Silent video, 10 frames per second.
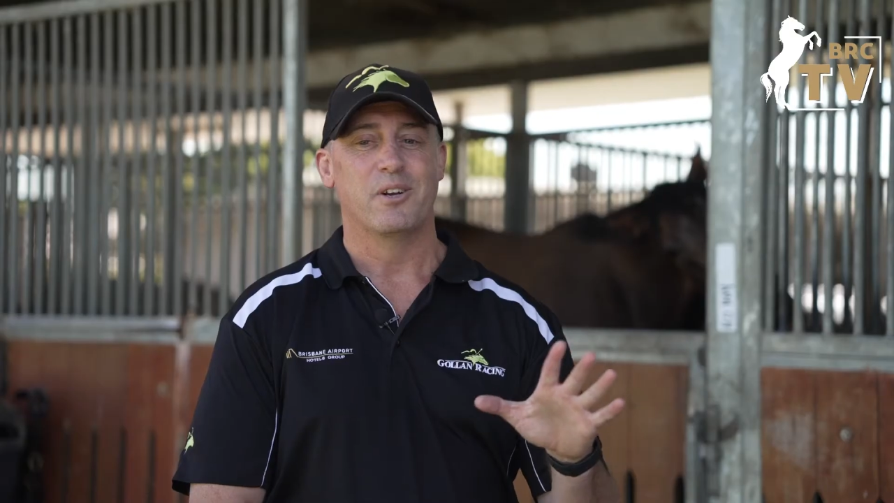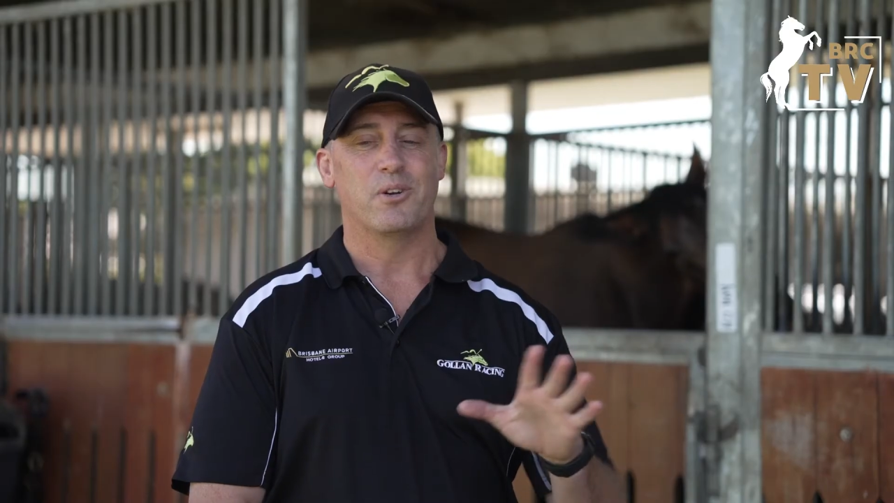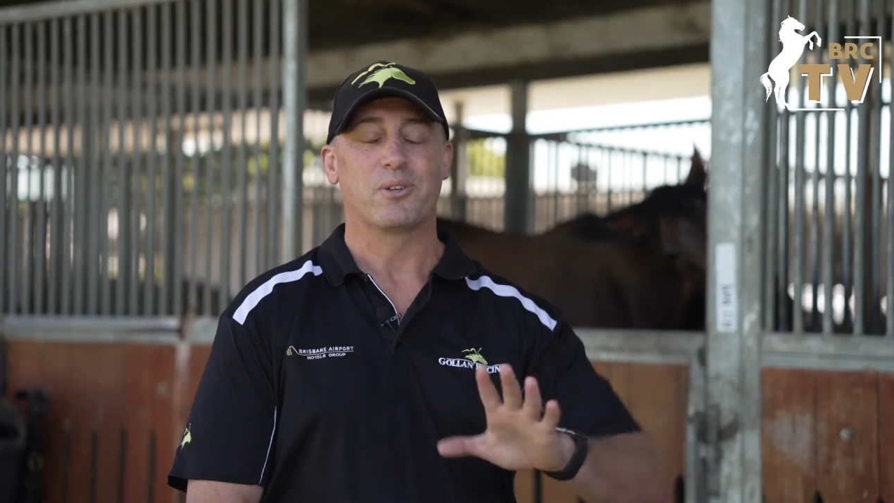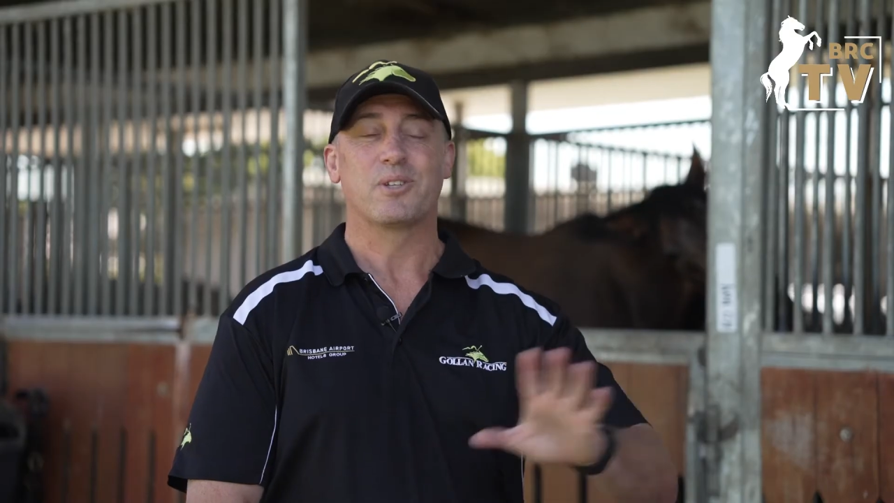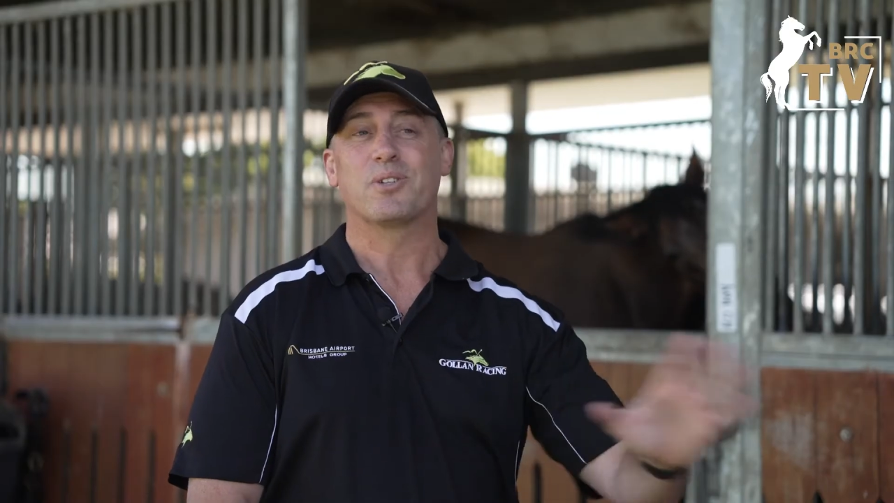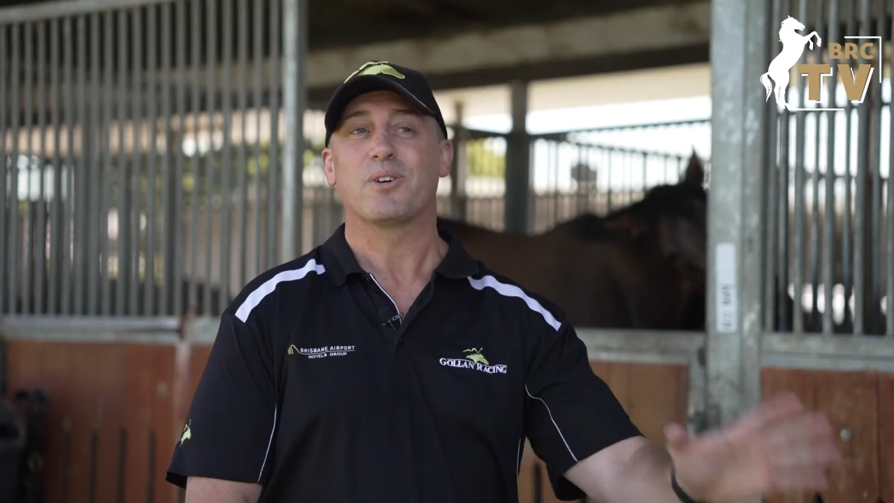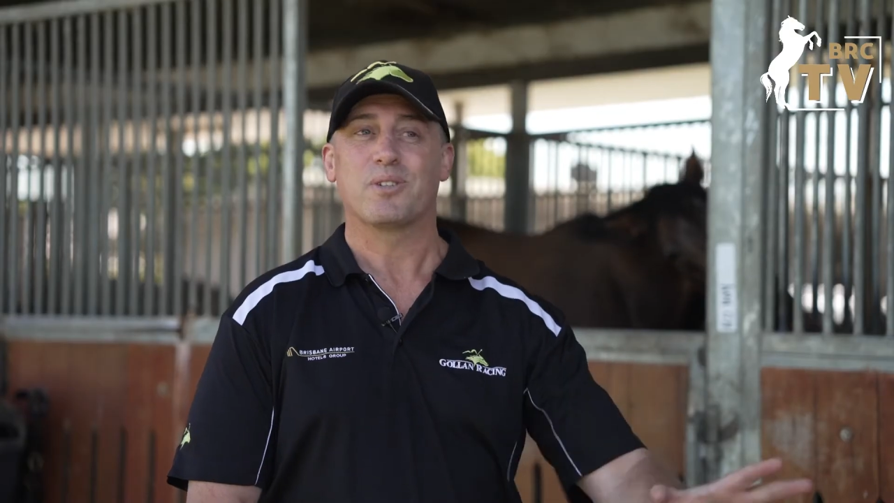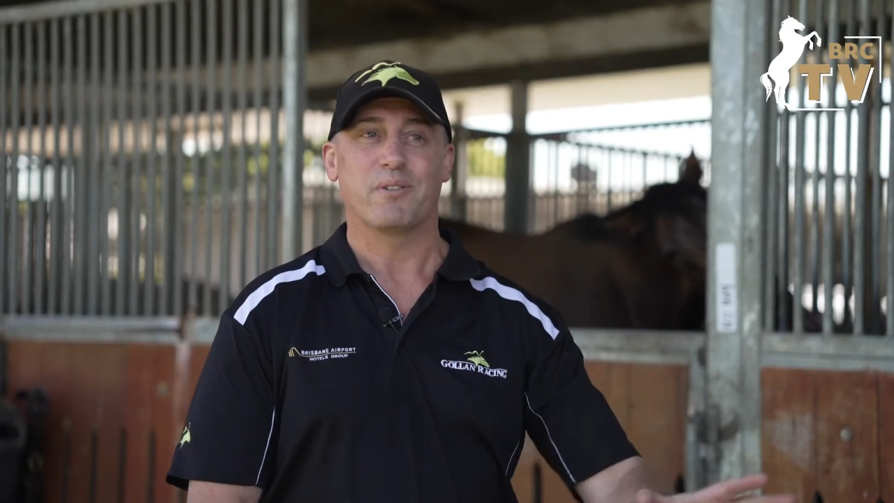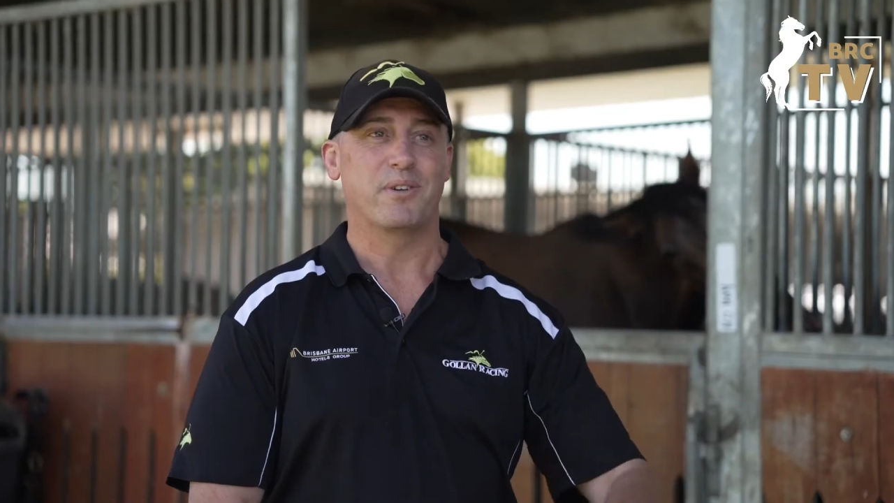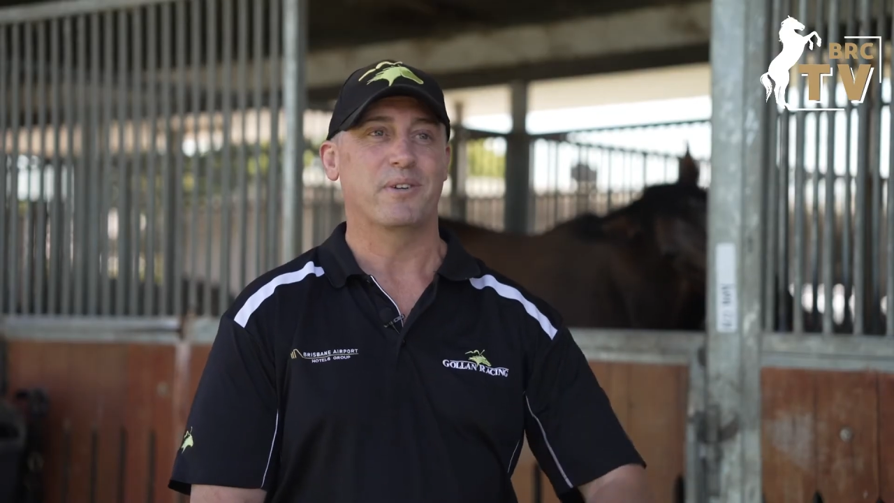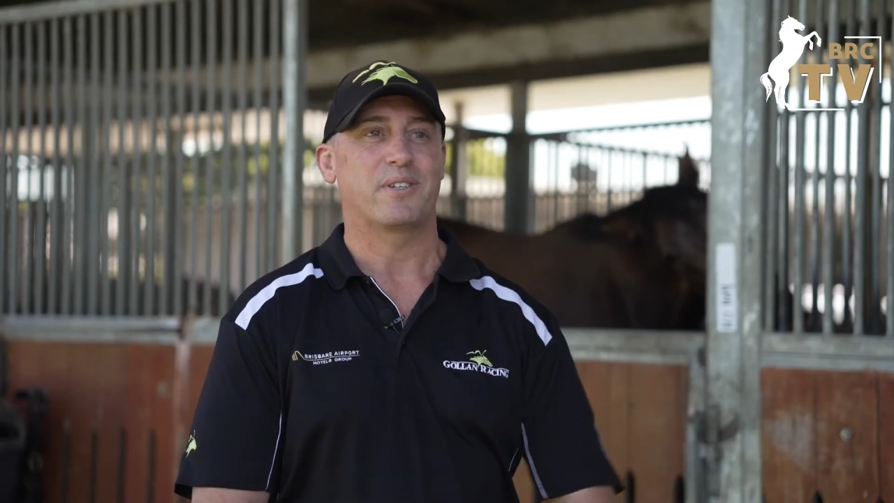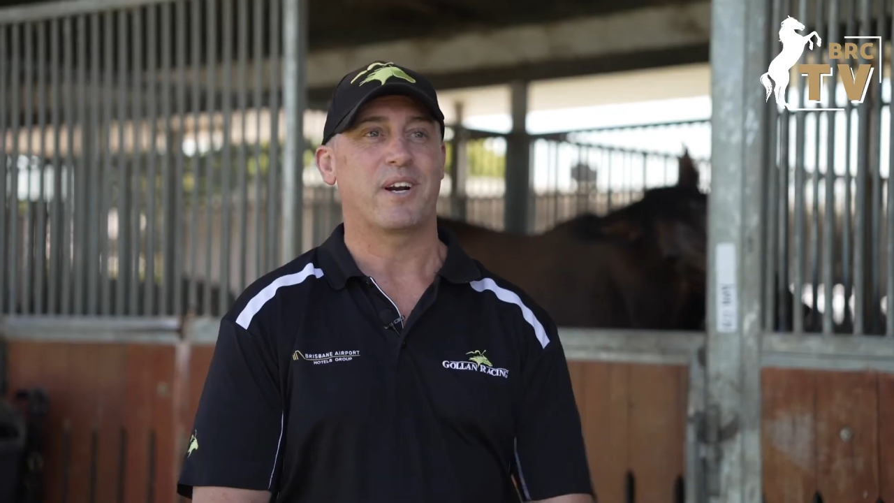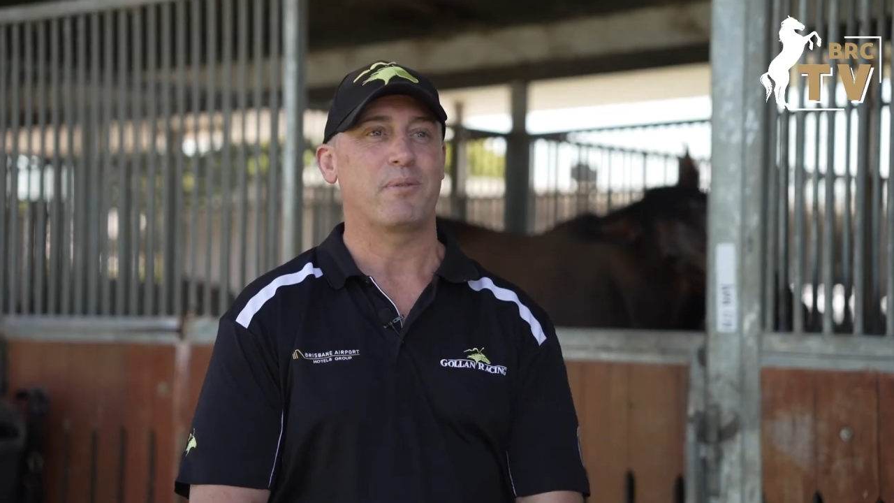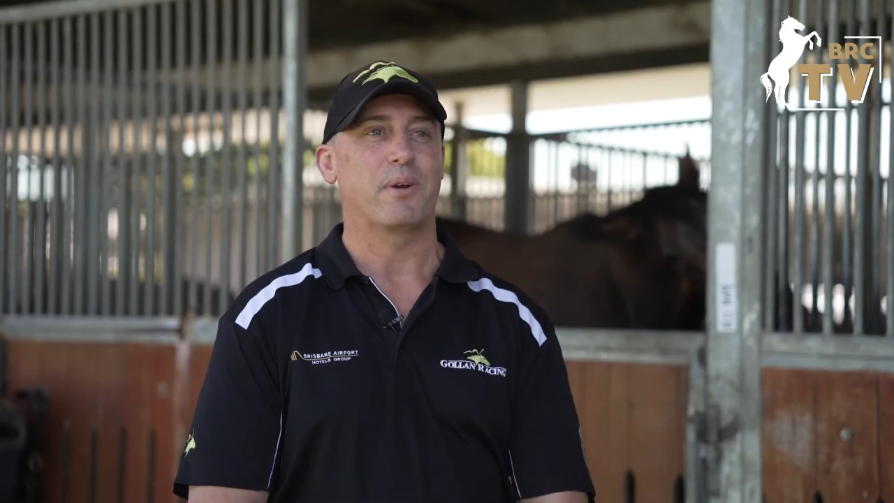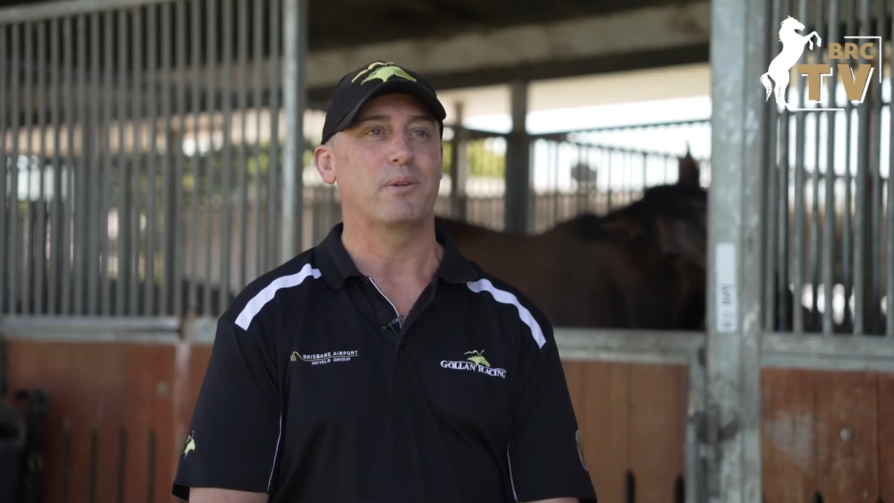knock the socks off here in track work.